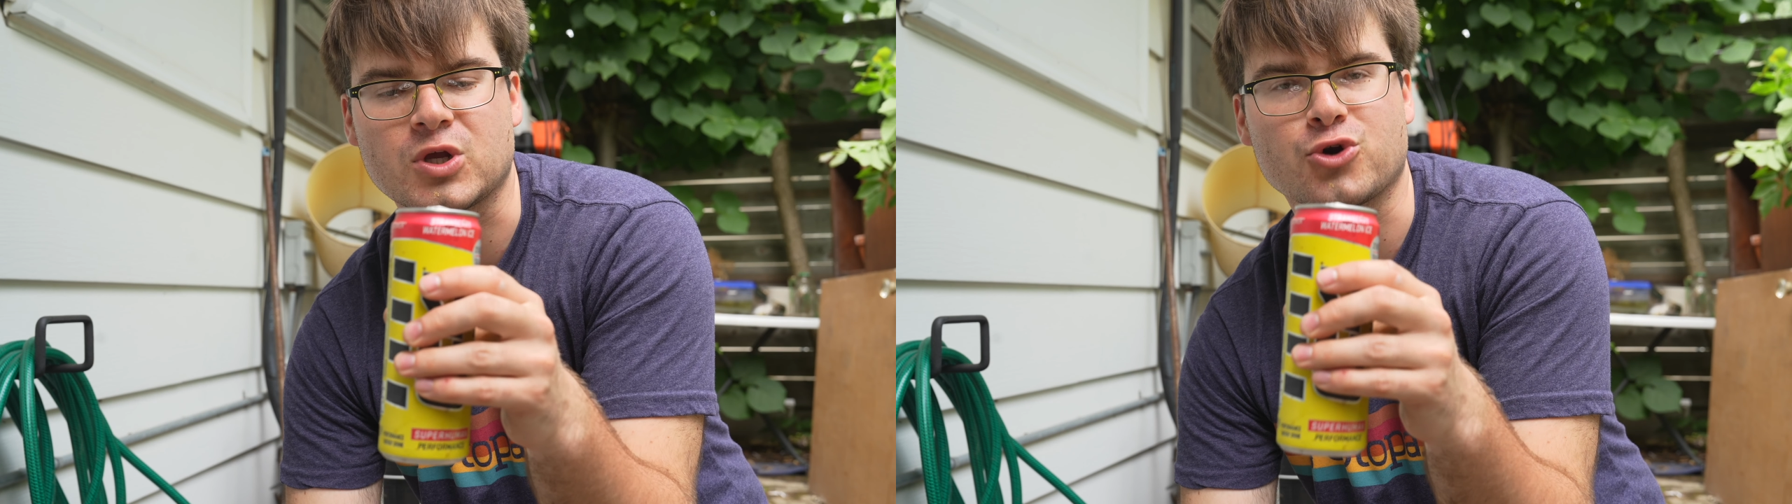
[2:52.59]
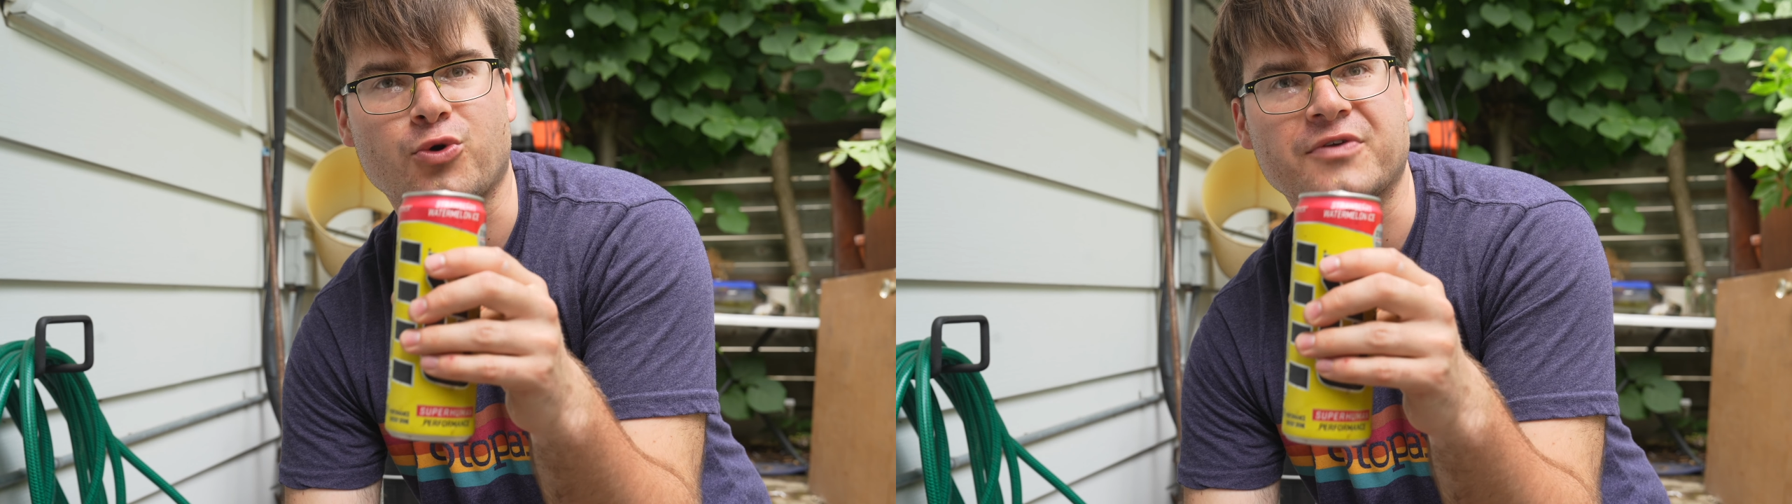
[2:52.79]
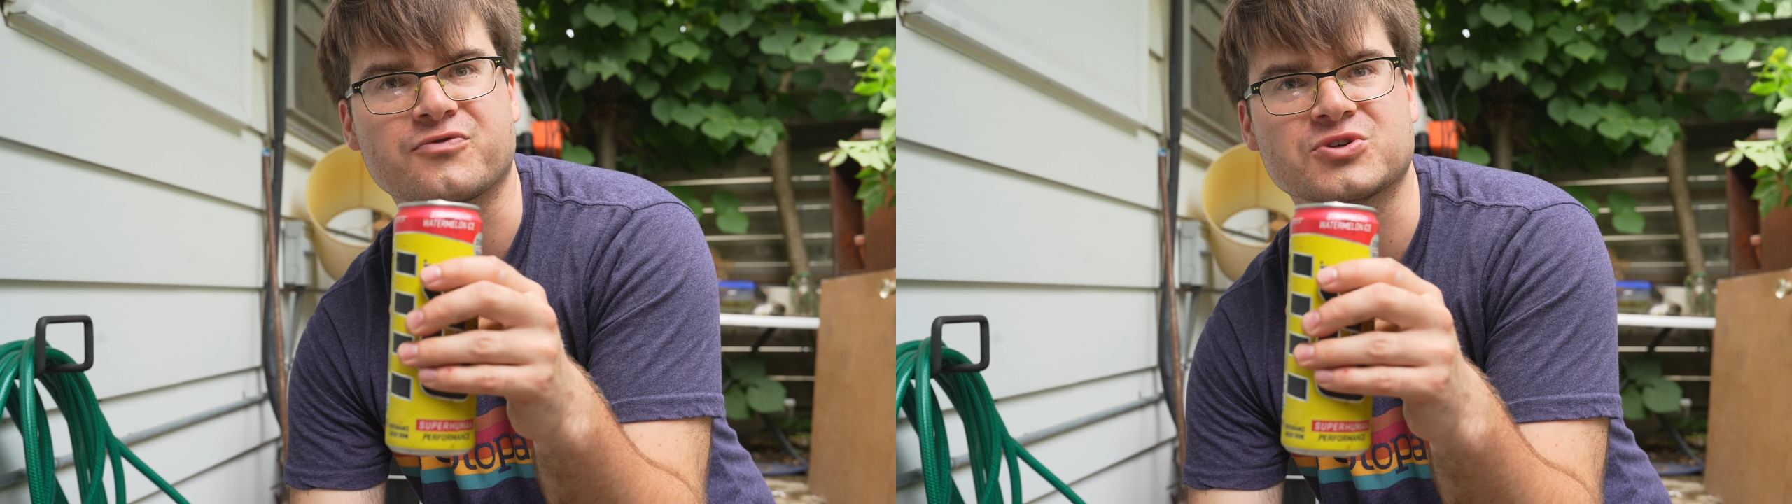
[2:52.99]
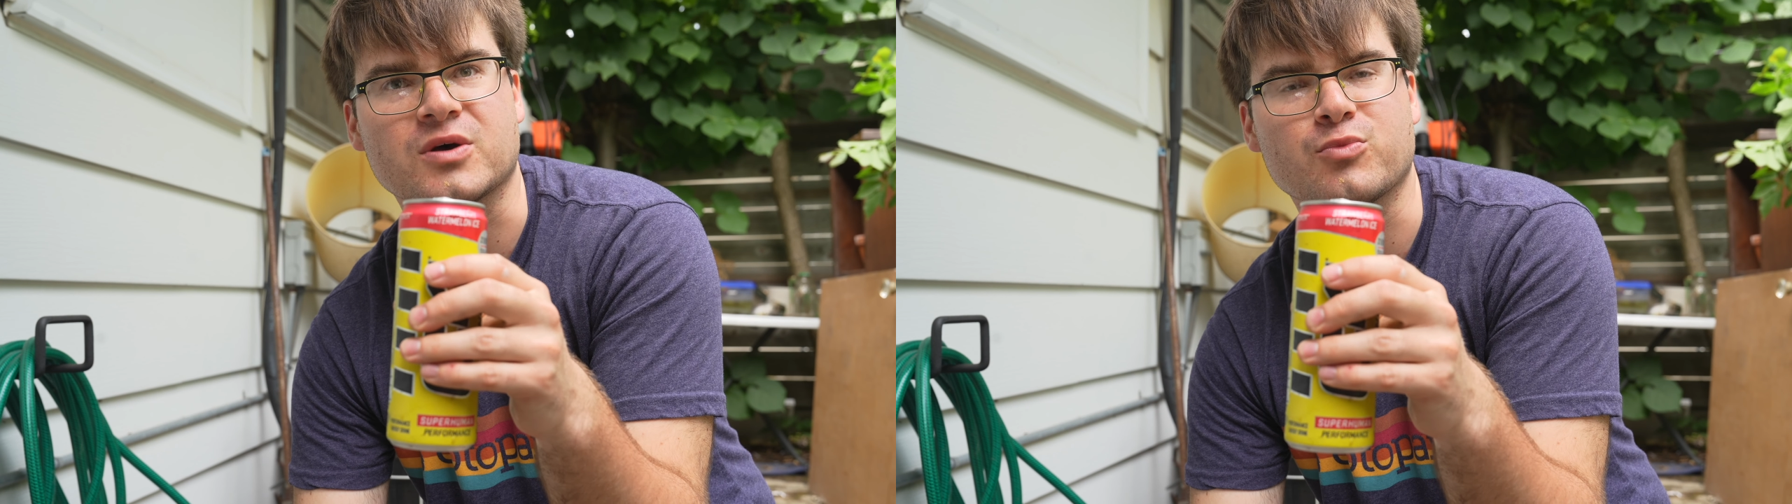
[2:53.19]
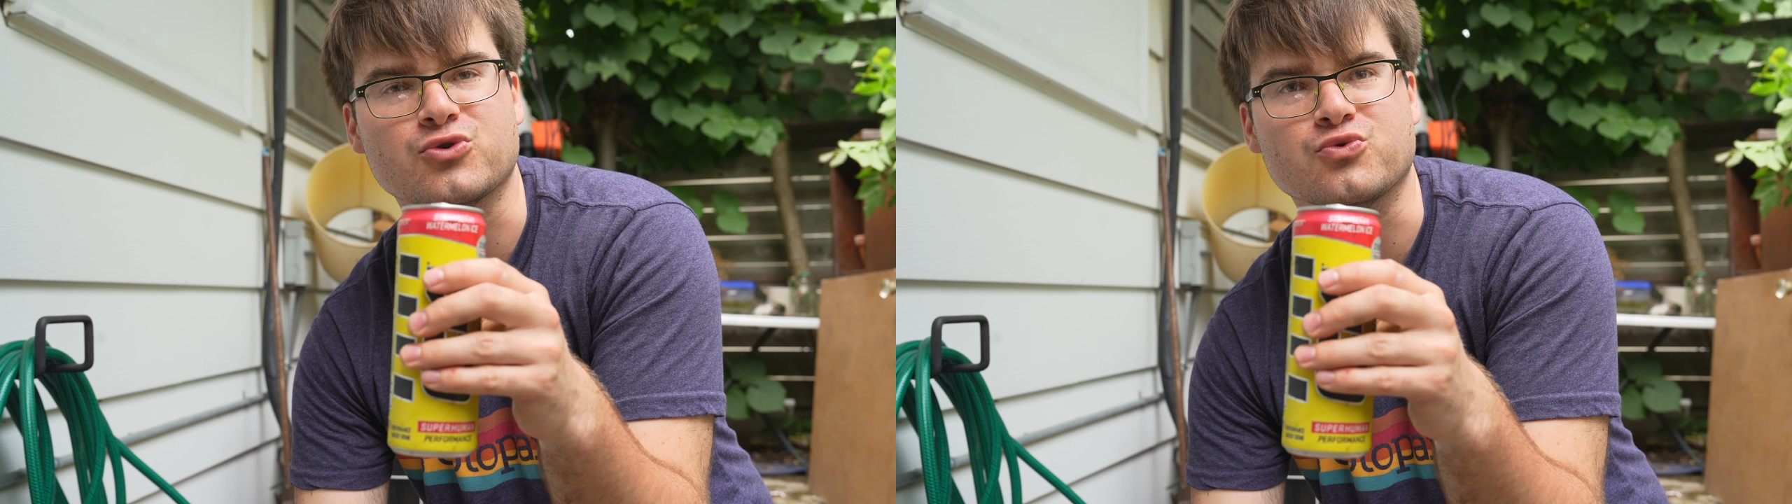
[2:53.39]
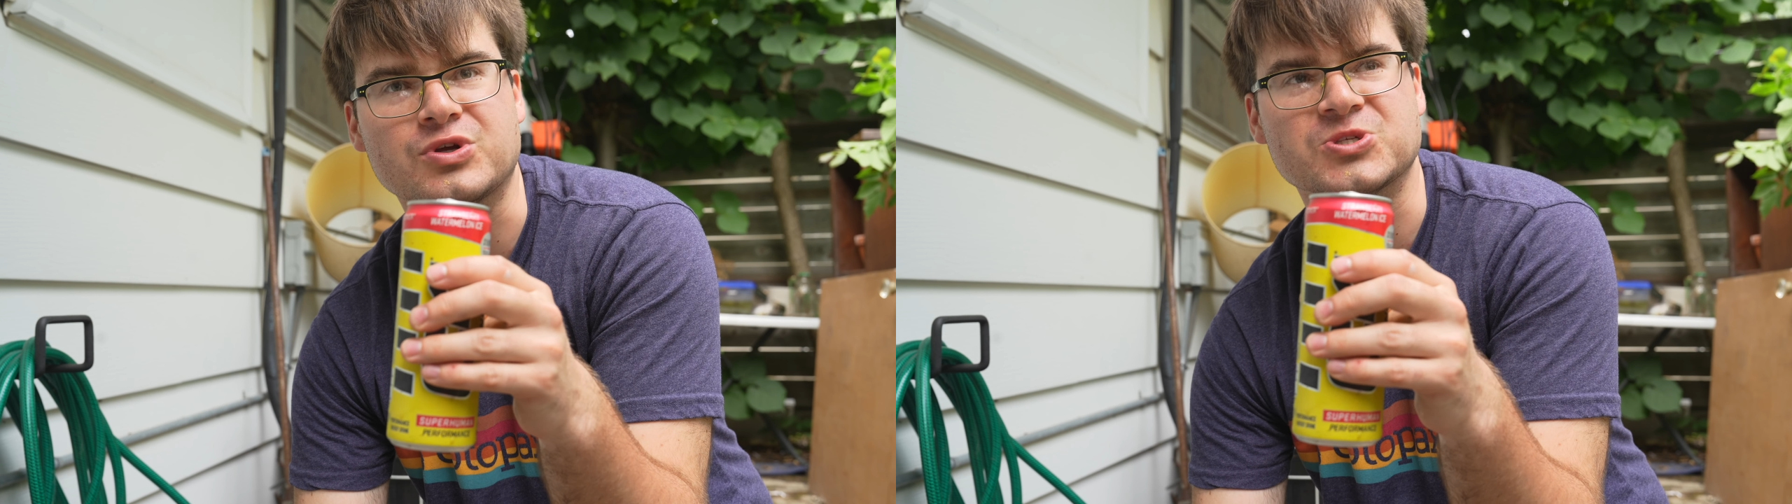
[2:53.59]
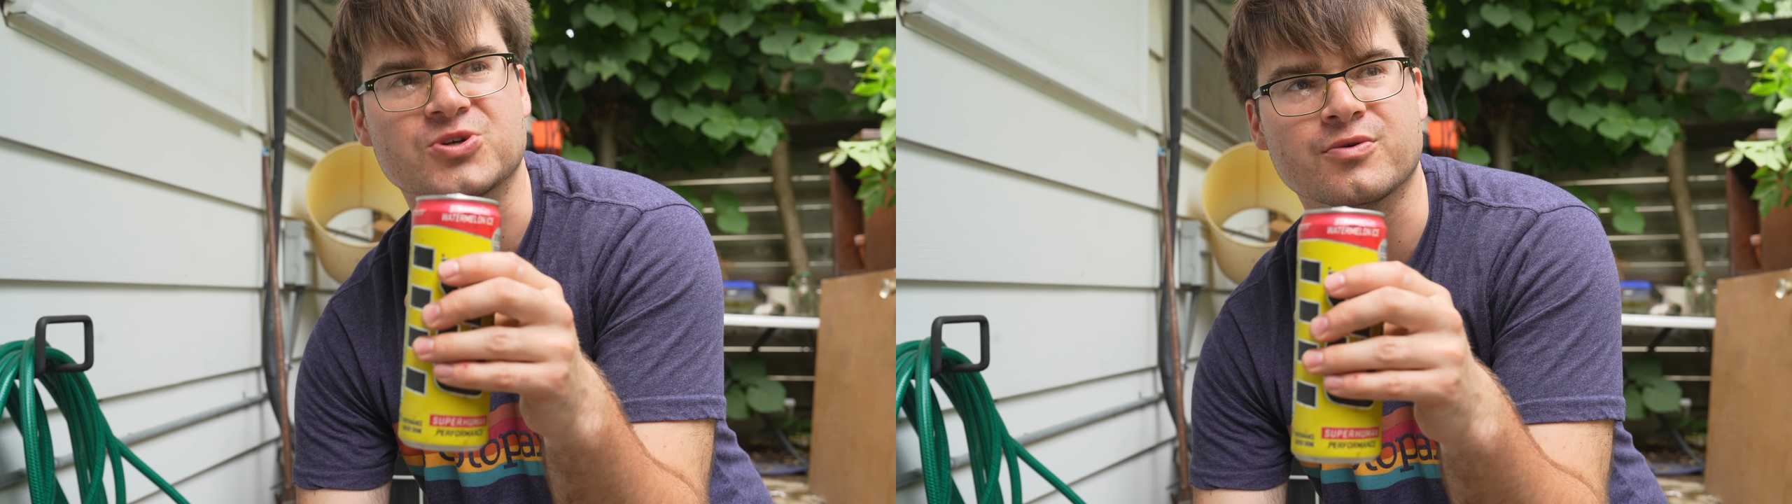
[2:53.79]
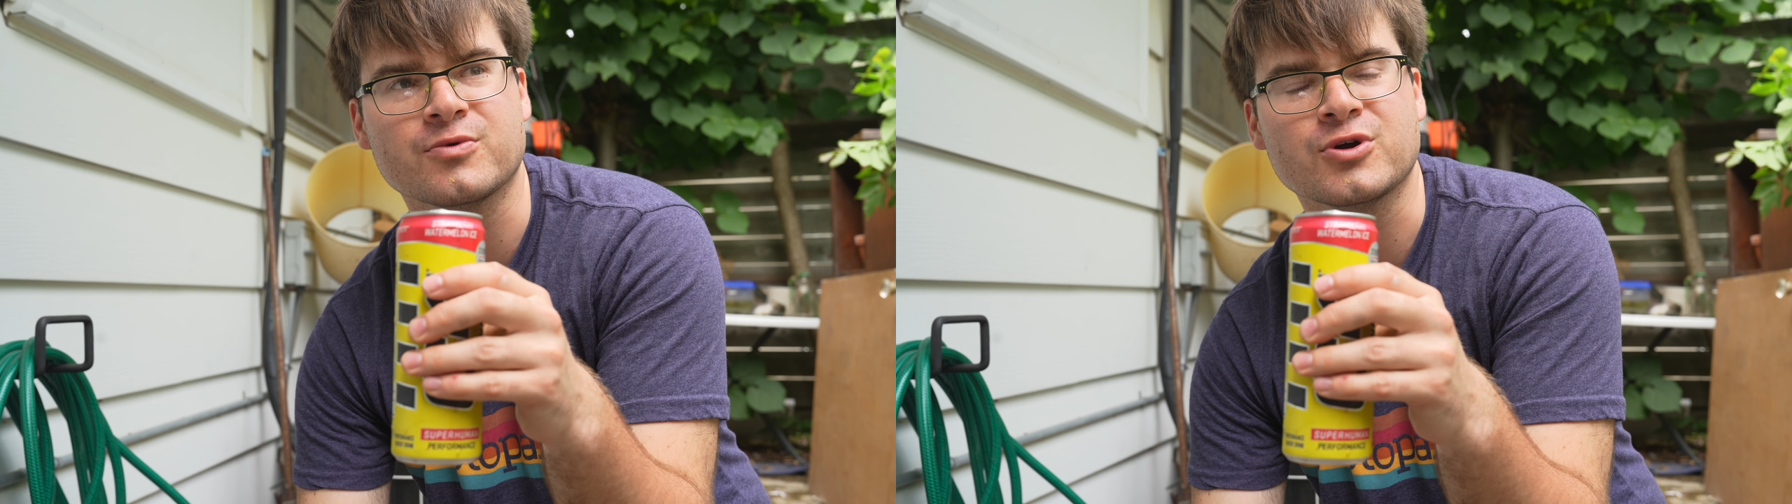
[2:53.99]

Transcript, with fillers: great for someone who needs to